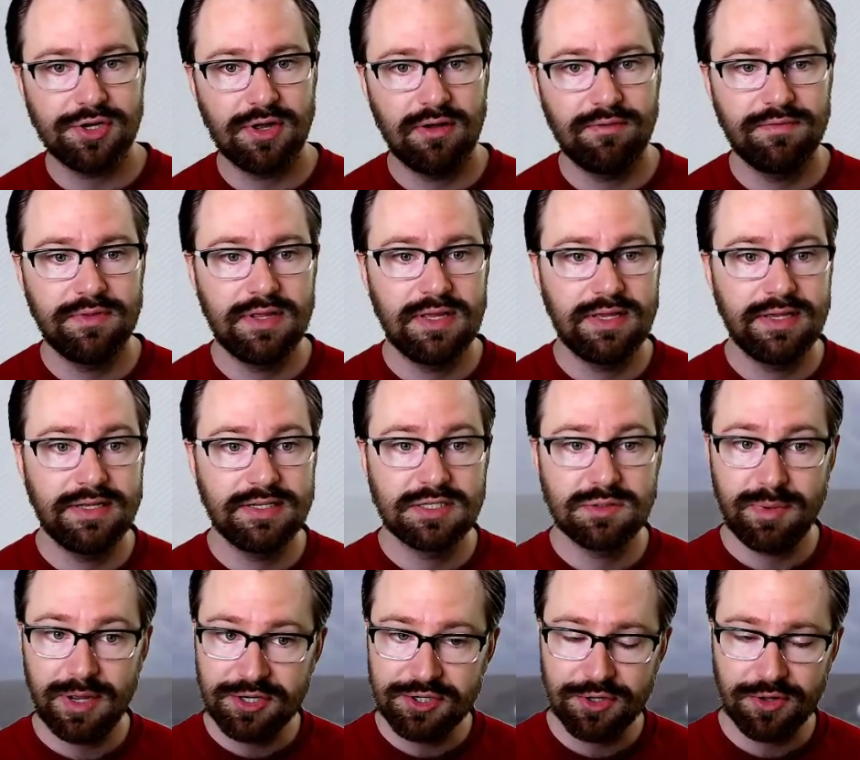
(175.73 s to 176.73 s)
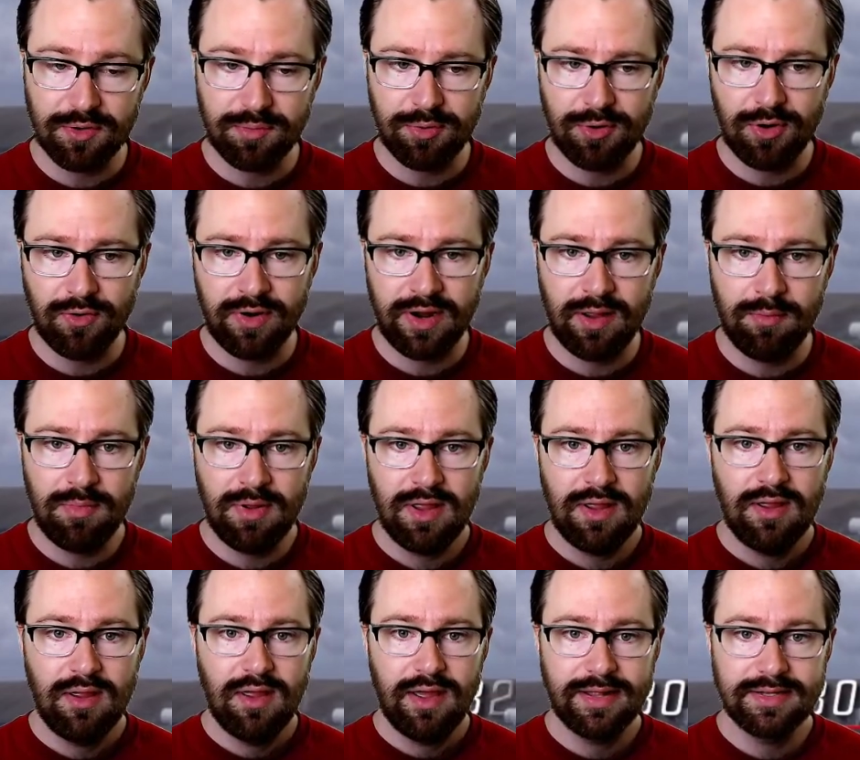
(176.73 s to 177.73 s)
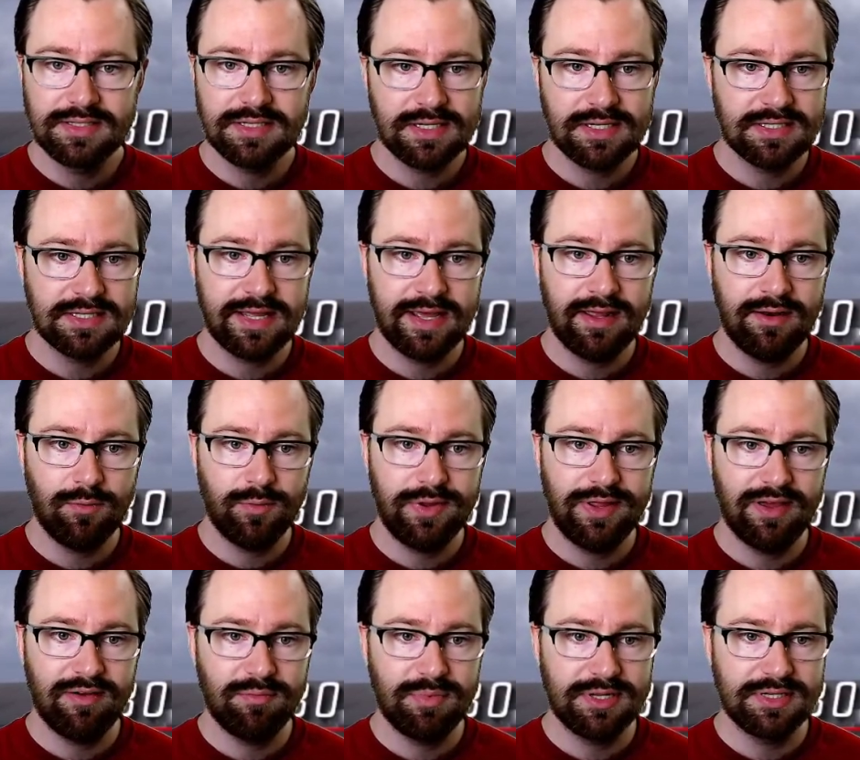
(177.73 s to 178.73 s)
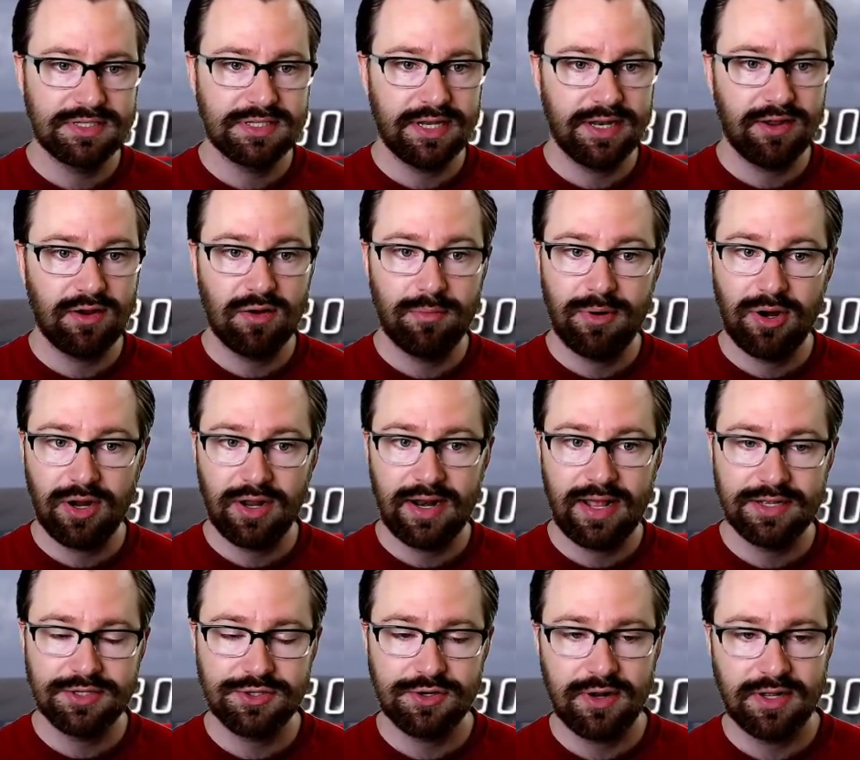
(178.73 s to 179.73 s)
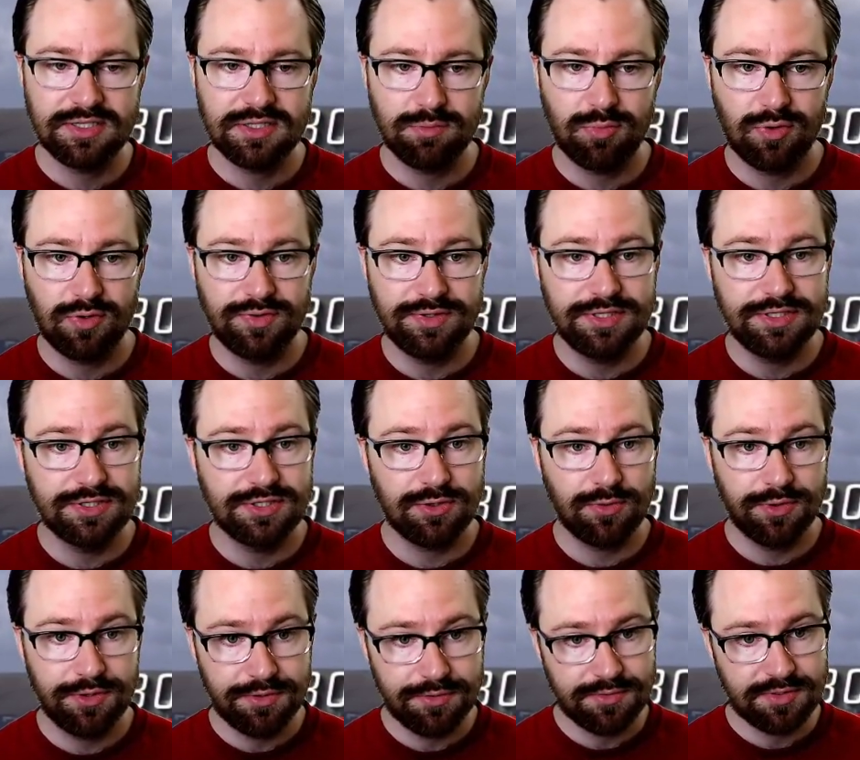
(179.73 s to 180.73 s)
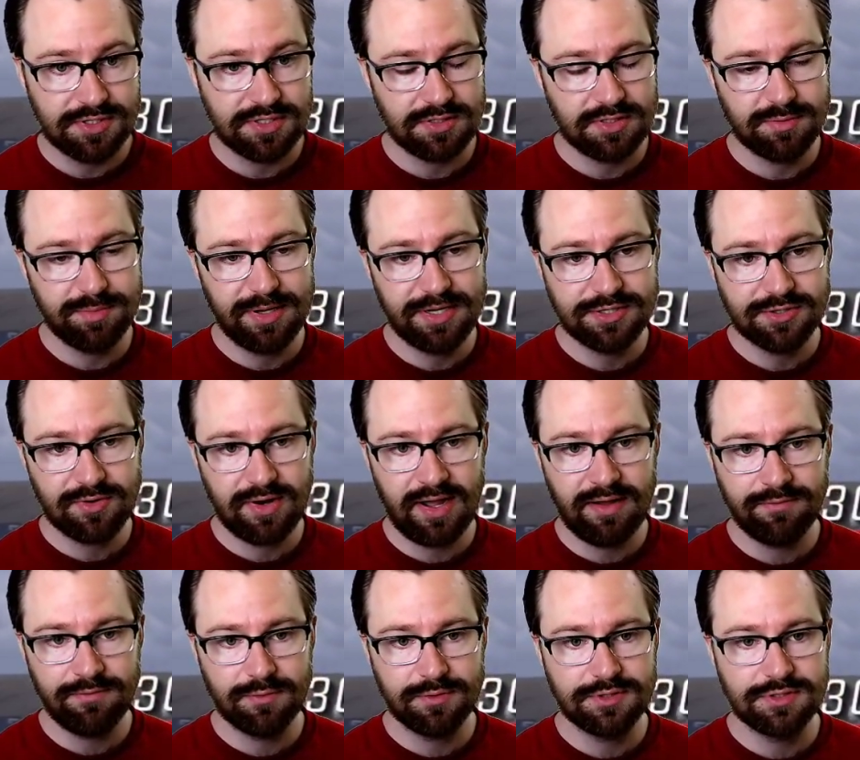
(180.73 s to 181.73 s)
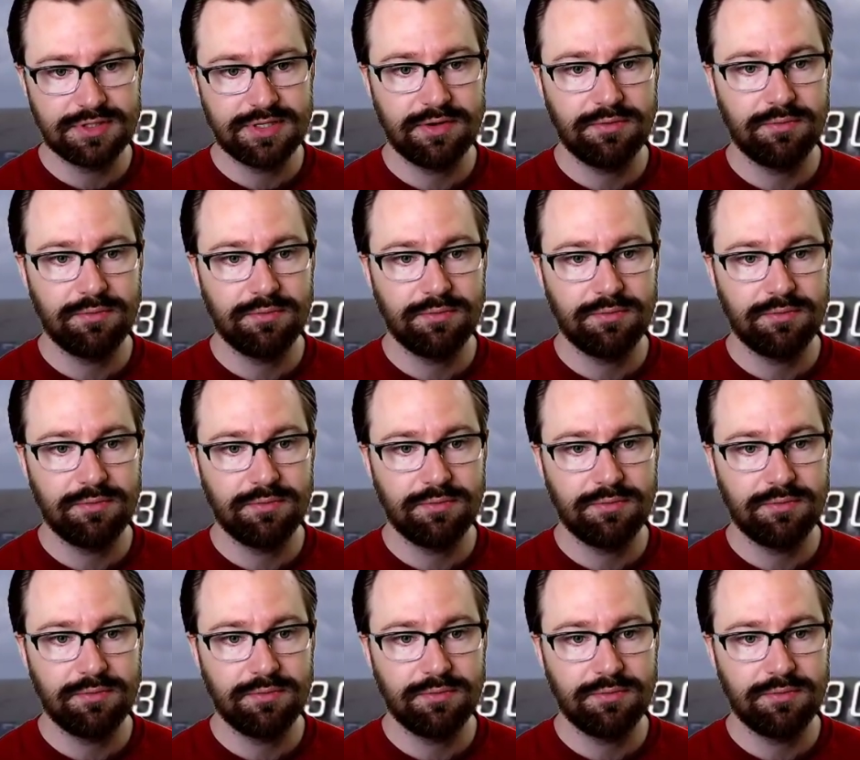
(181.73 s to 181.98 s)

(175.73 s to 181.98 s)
of the space shuttle program. And since then, we have been sending our American astronauts aboard the Soyuz spacecraft, which is a